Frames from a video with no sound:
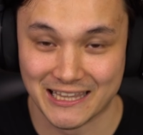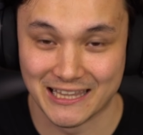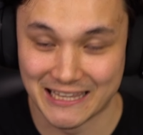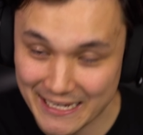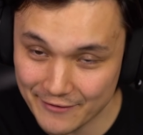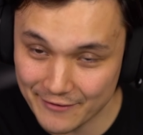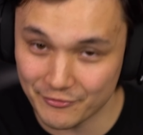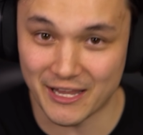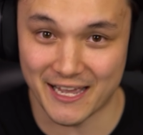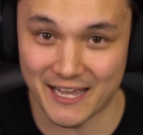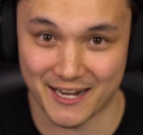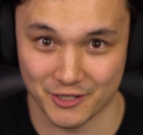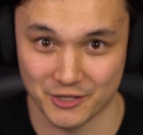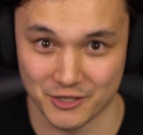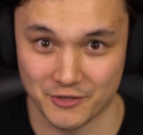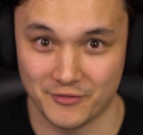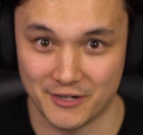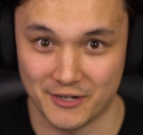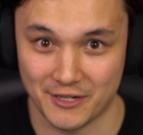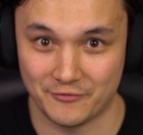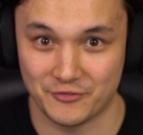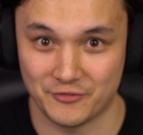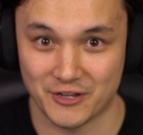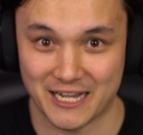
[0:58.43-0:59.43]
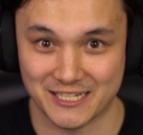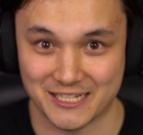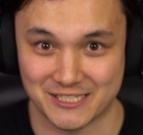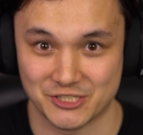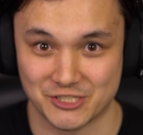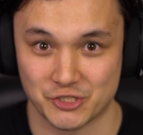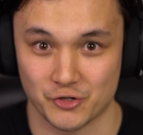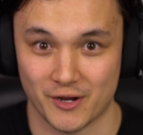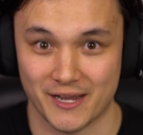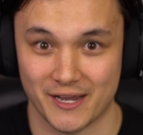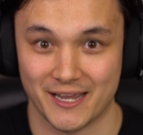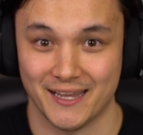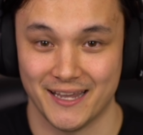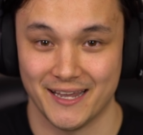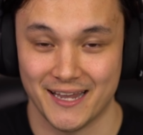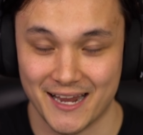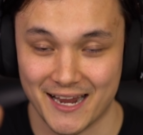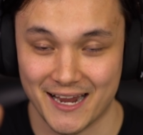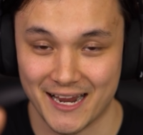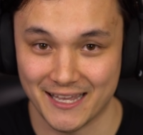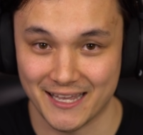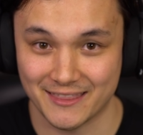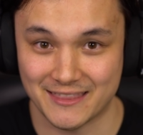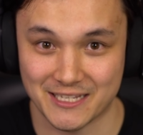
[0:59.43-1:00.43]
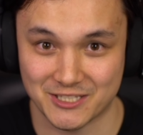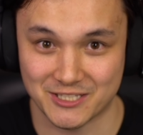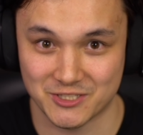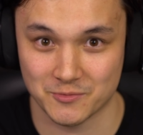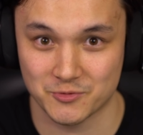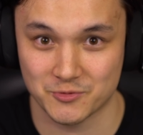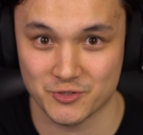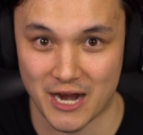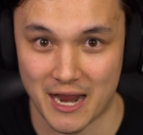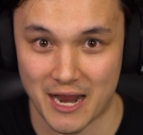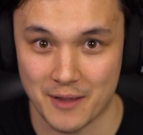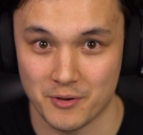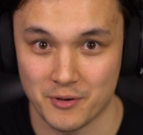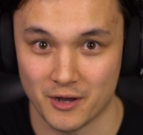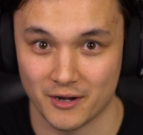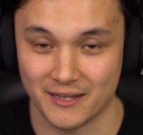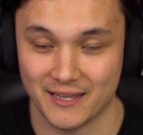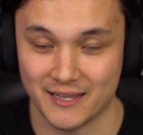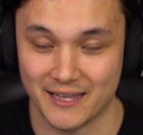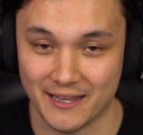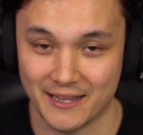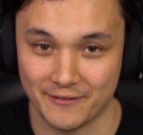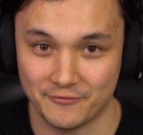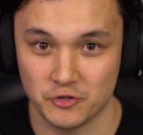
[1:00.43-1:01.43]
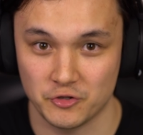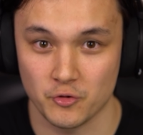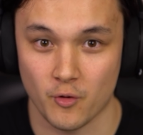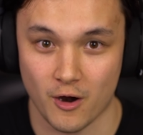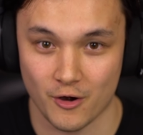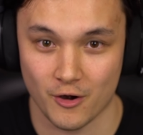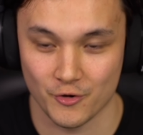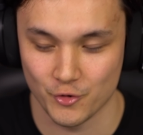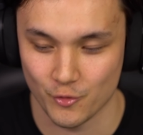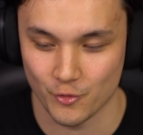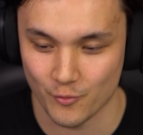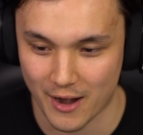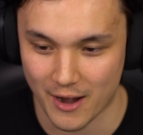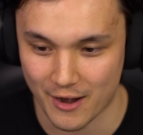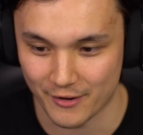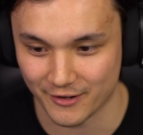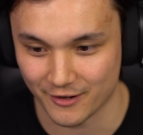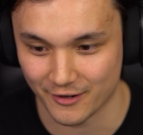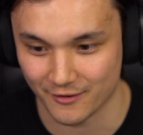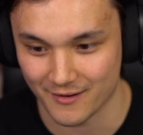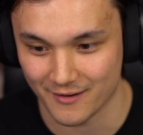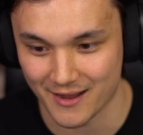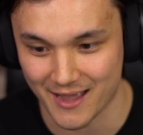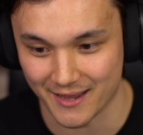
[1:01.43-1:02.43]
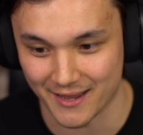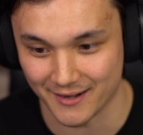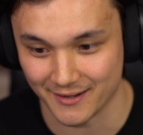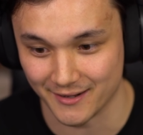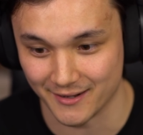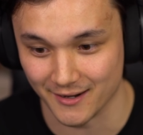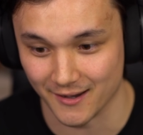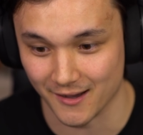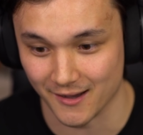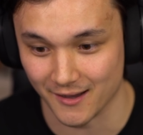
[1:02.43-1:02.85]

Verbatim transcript: Leave a like on the video if you guys enjoy it. Hit that subscribe button if you are new around here. And